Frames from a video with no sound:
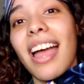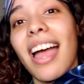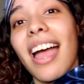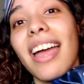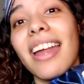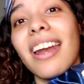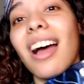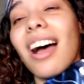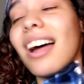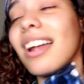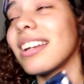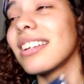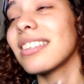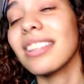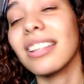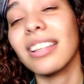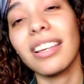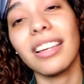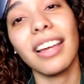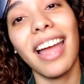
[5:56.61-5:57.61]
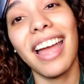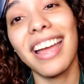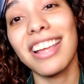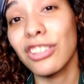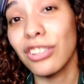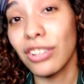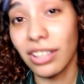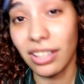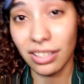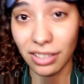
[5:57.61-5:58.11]
And honestly,
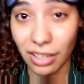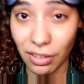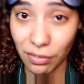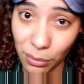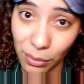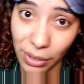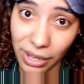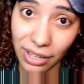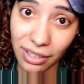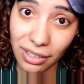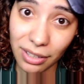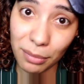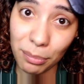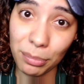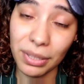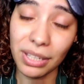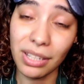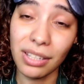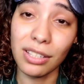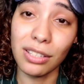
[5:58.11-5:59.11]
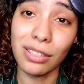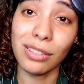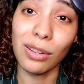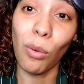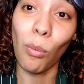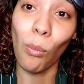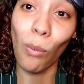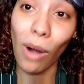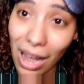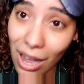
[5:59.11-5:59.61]
enter this giveaway, because
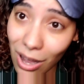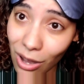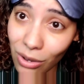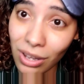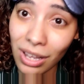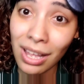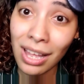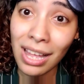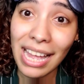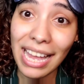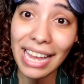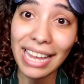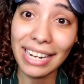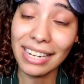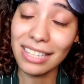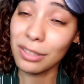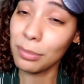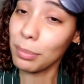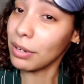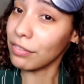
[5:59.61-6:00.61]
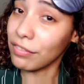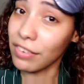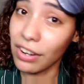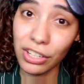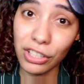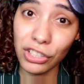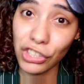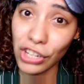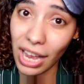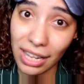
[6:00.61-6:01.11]
while it has been a
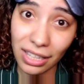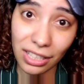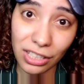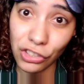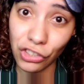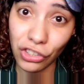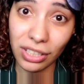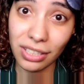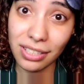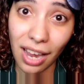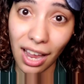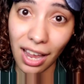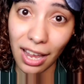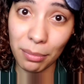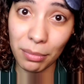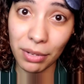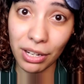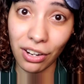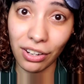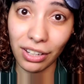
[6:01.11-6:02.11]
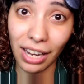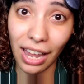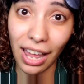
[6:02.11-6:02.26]
very challenging time in our